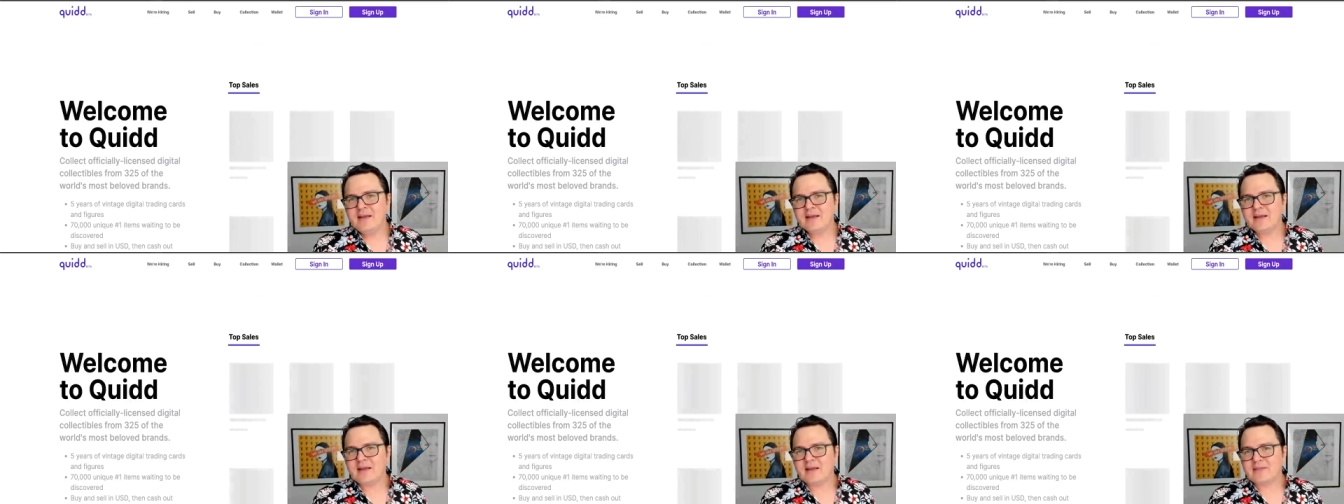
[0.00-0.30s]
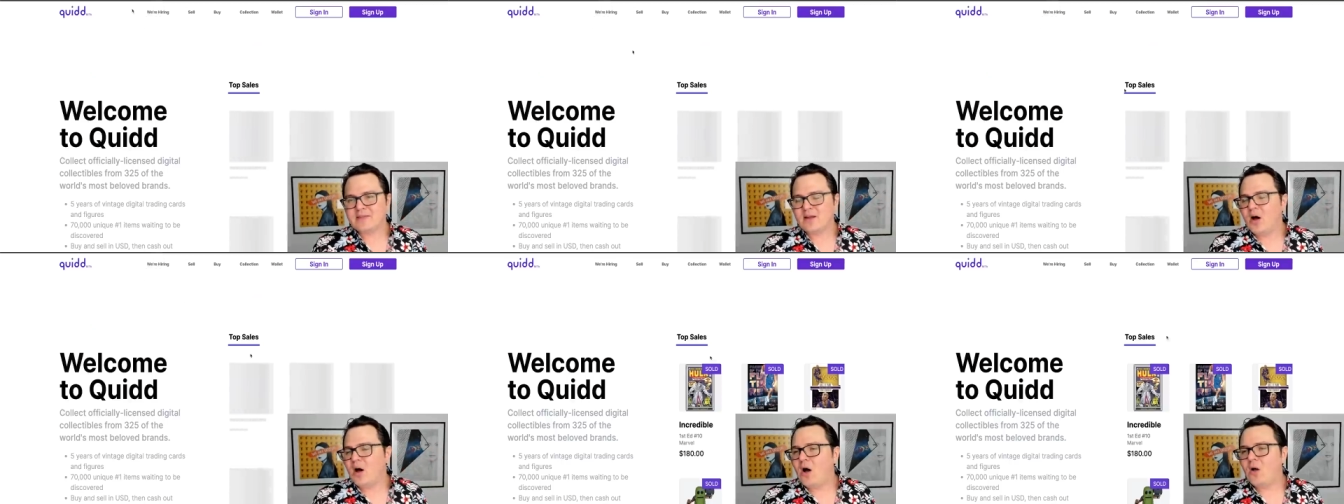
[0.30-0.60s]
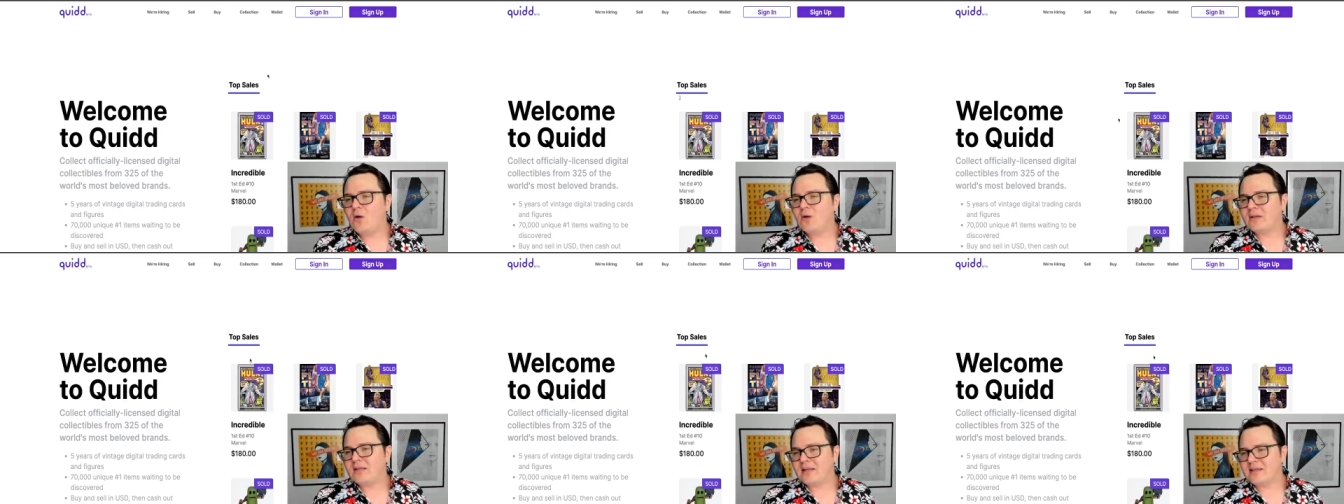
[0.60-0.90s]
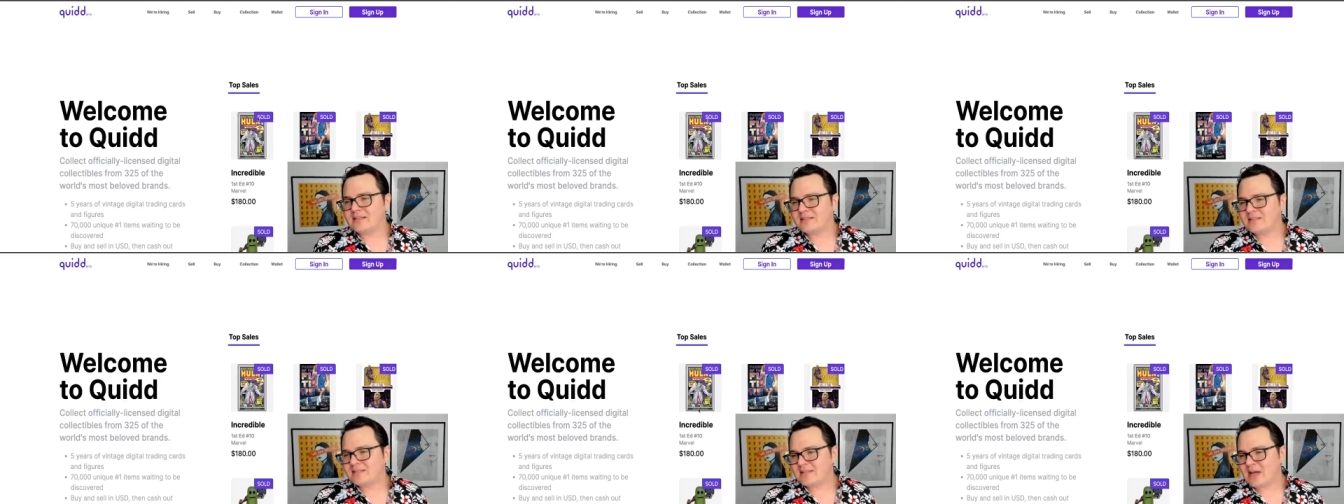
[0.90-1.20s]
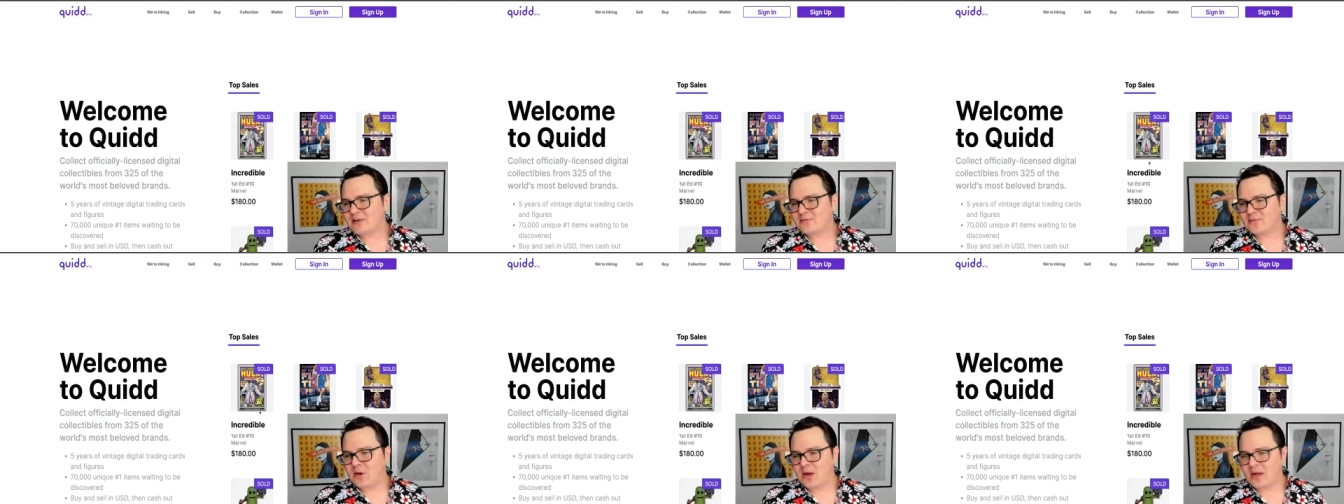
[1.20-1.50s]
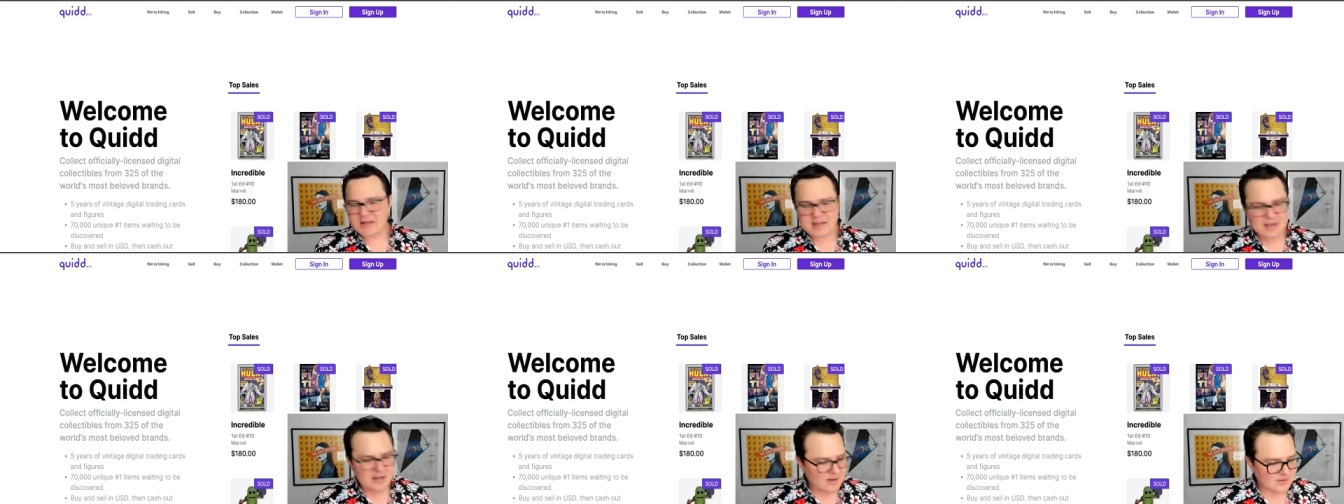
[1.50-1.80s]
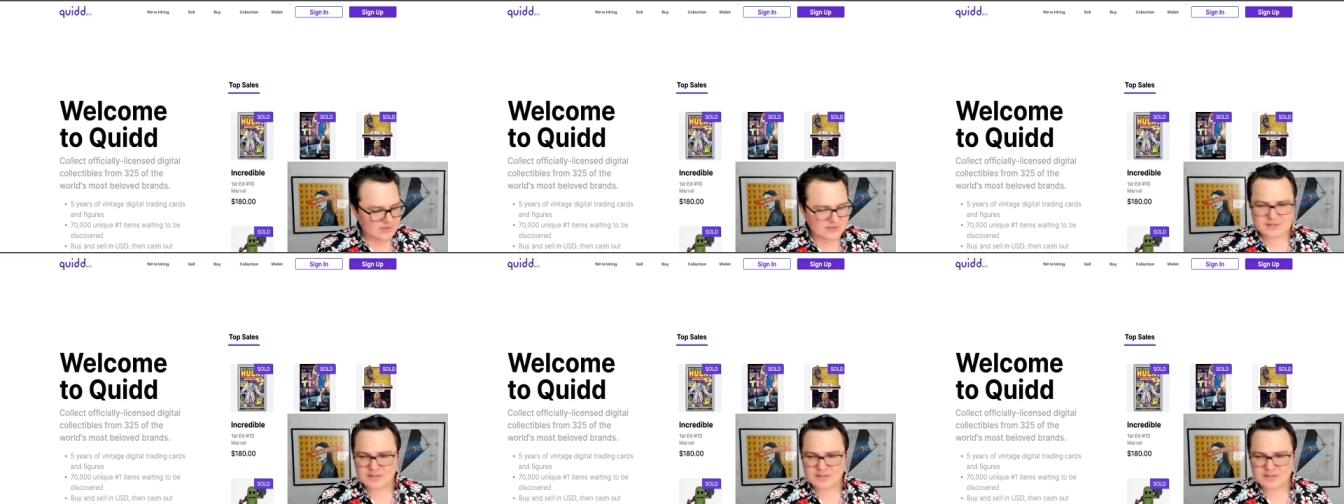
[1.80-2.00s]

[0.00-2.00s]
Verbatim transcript: got the Hulk and stuff on here.